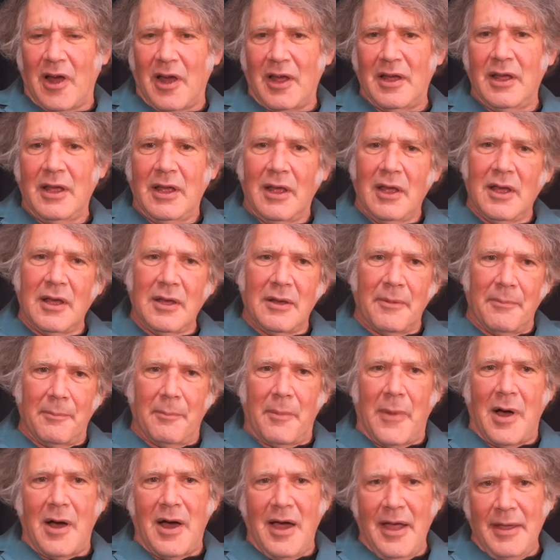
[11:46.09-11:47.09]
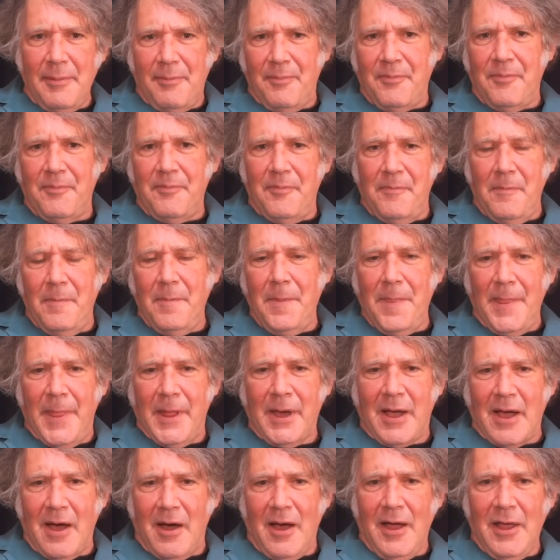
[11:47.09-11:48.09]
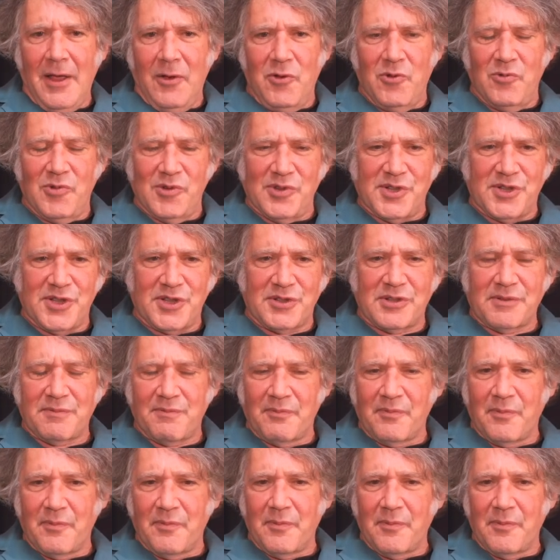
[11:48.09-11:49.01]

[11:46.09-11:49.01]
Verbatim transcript: I my the guy who was